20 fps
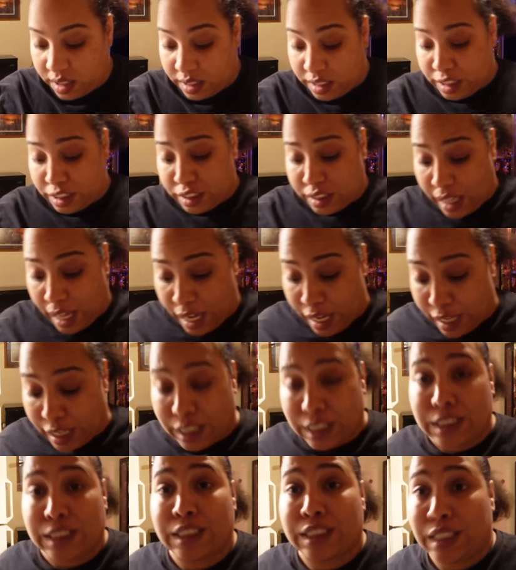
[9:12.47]
This thing
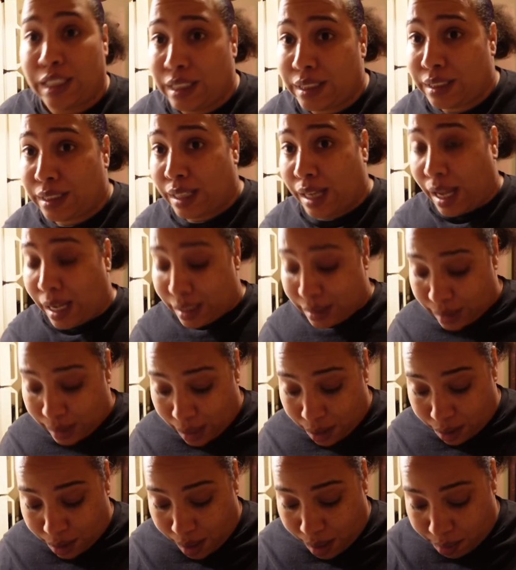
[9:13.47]
is seasoned, I can tell
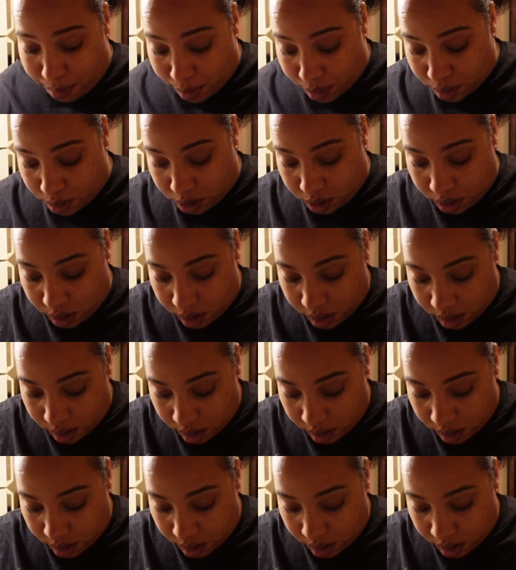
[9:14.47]
you that much.